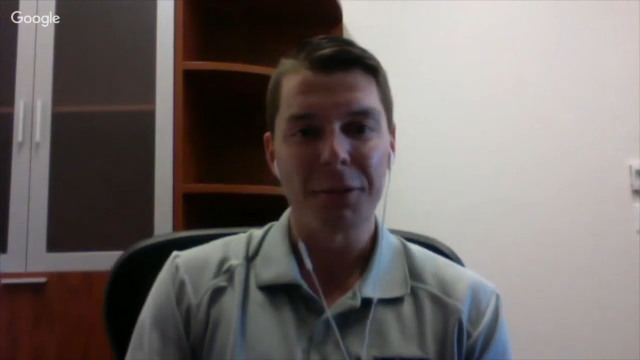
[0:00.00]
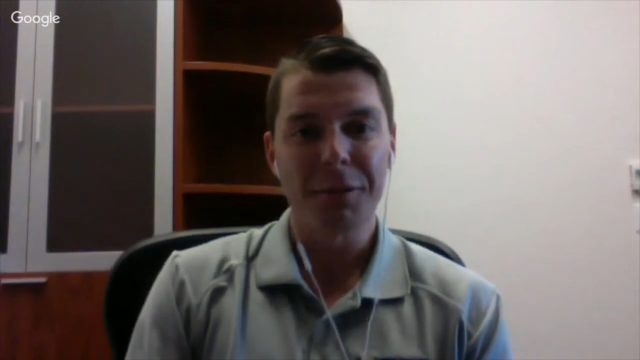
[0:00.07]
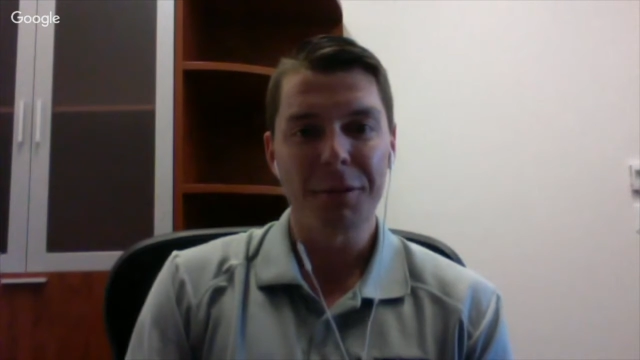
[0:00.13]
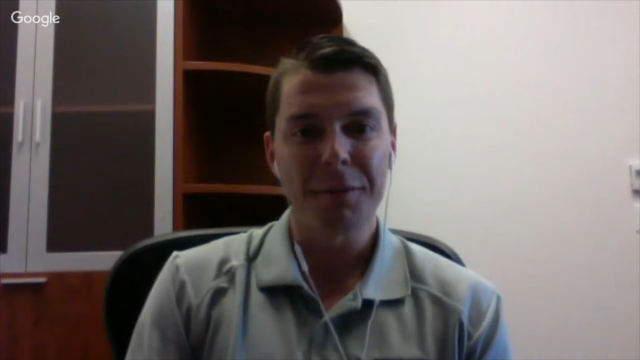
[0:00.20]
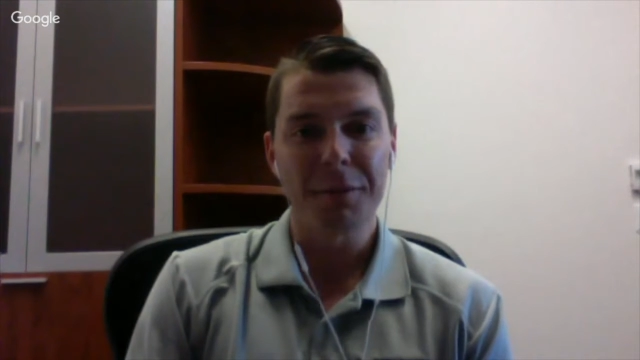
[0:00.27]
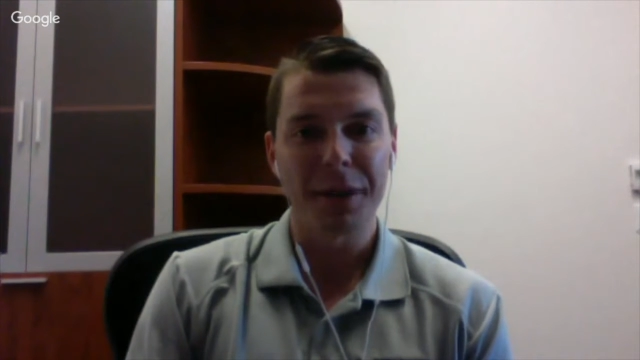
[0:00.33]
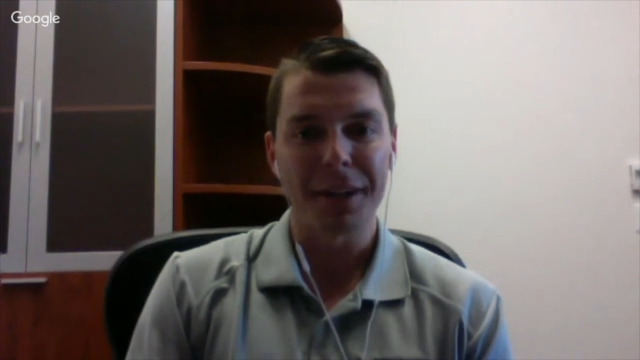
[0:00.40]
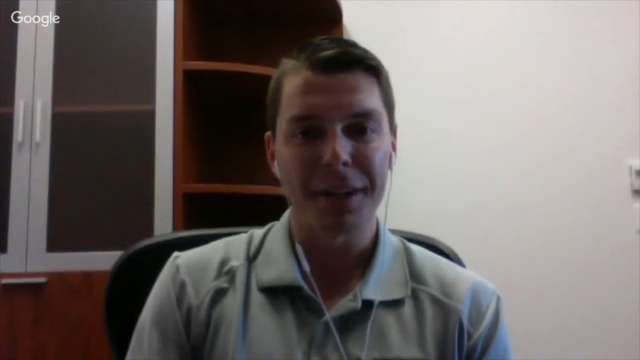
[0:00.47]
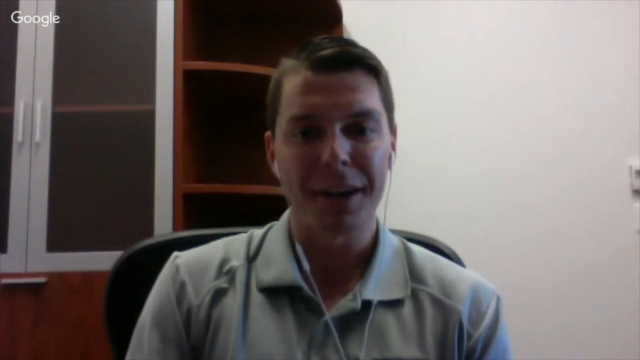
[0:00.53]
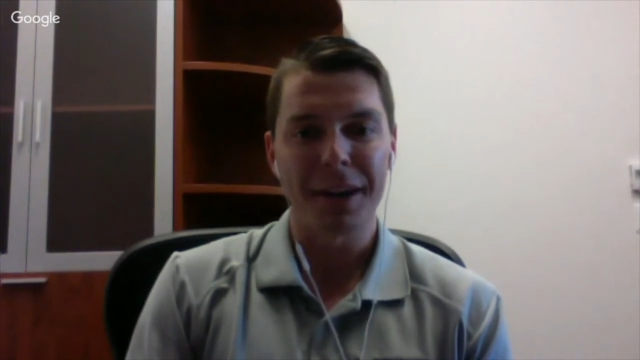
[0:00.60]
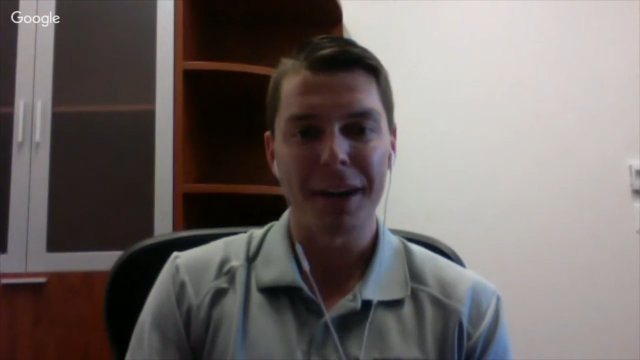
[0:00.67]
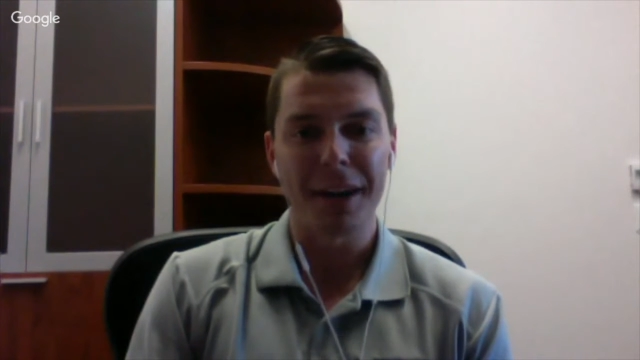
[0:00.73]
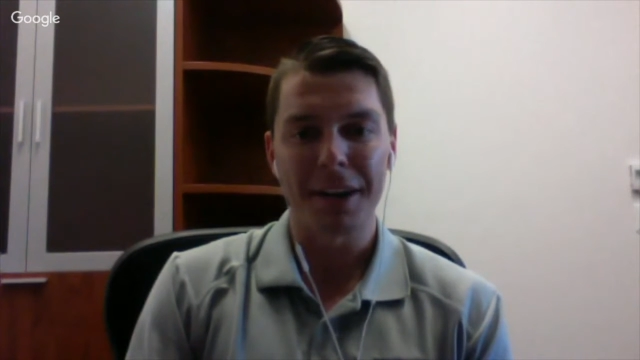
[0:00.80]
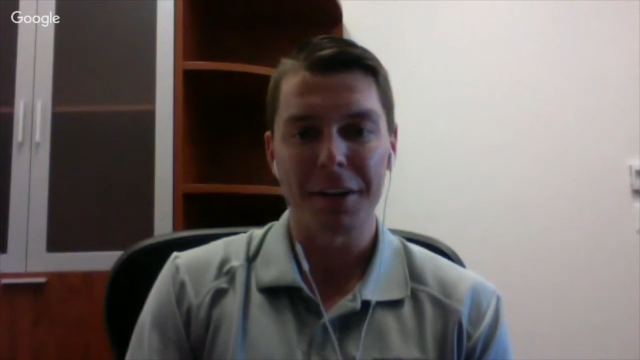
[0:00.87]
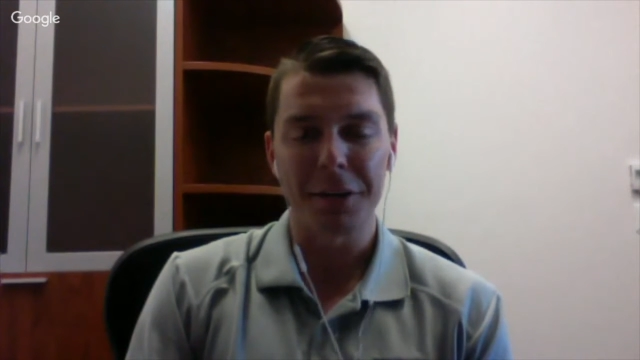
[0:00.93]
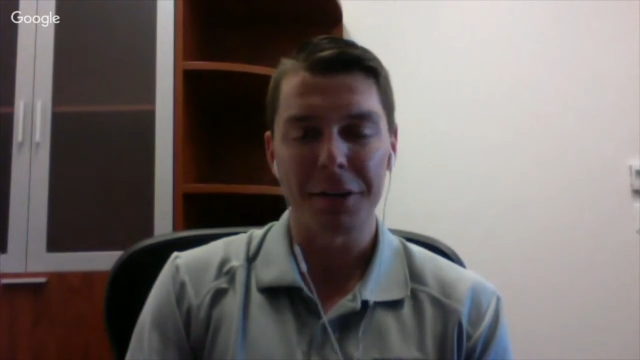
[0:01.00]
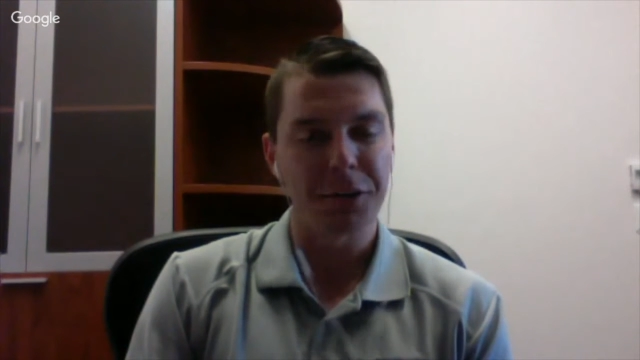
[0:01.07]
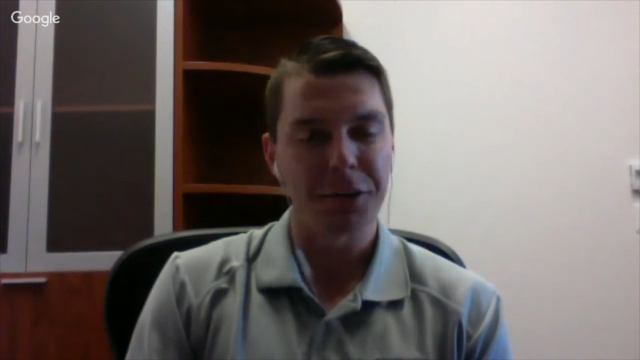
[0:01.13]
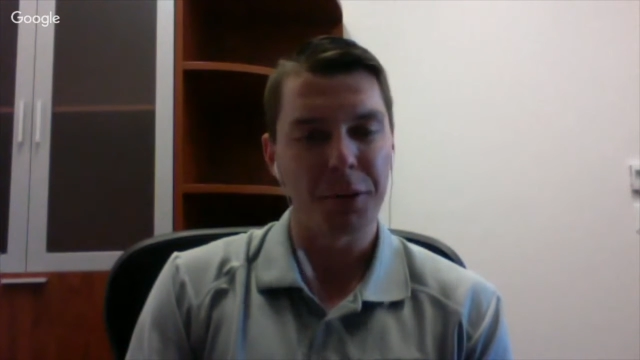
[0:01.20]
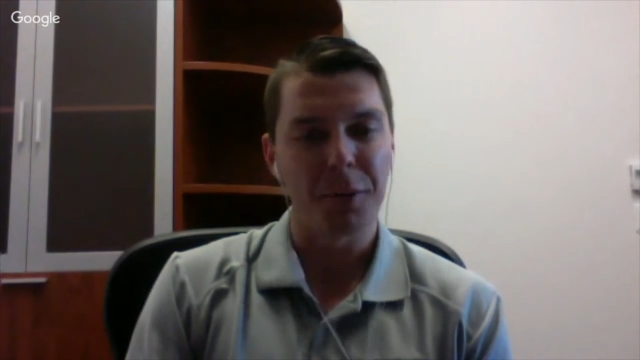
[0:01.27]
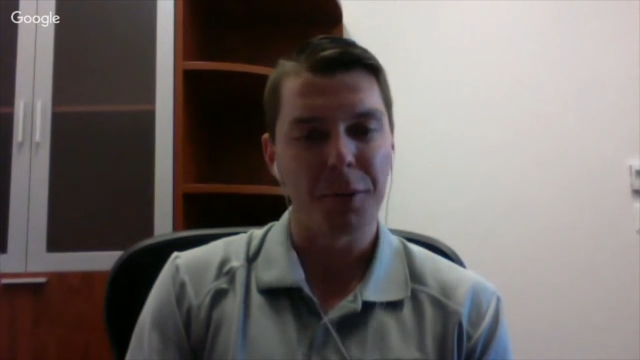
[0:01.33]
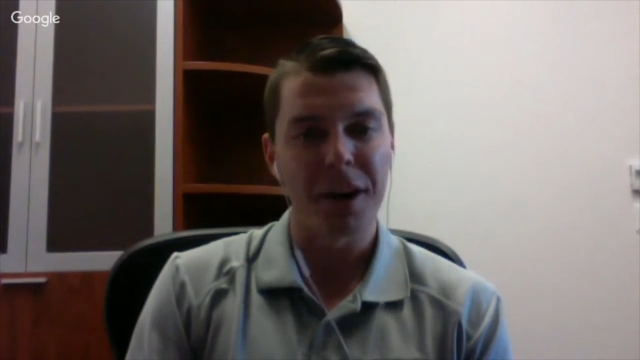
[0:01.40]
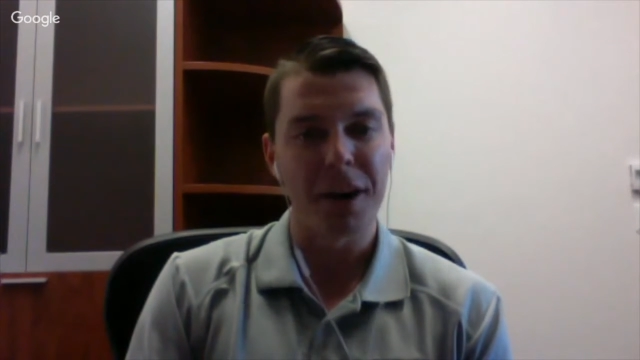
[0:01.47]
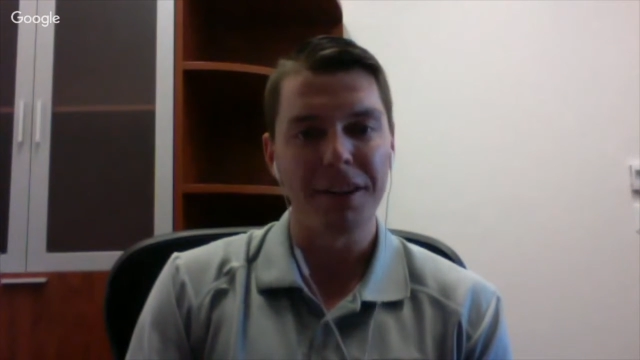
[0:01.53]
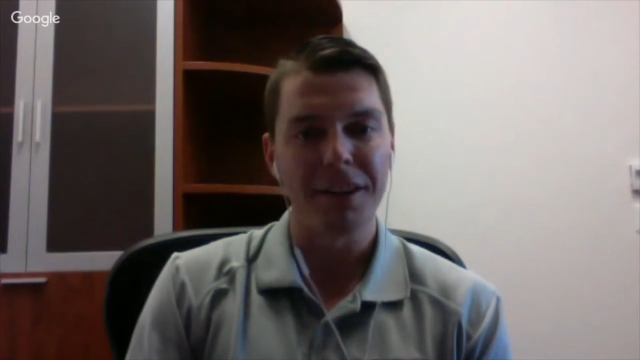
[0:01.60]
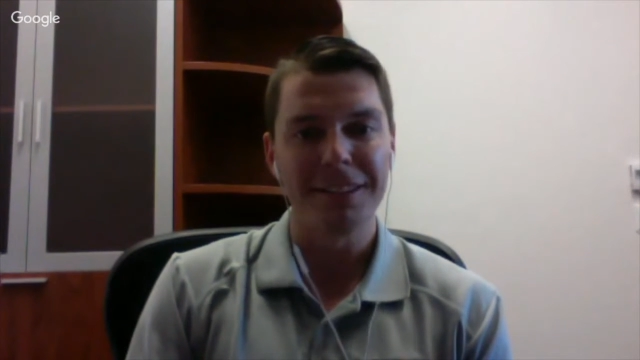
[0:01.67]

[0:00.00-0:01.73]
but I know you're doing well.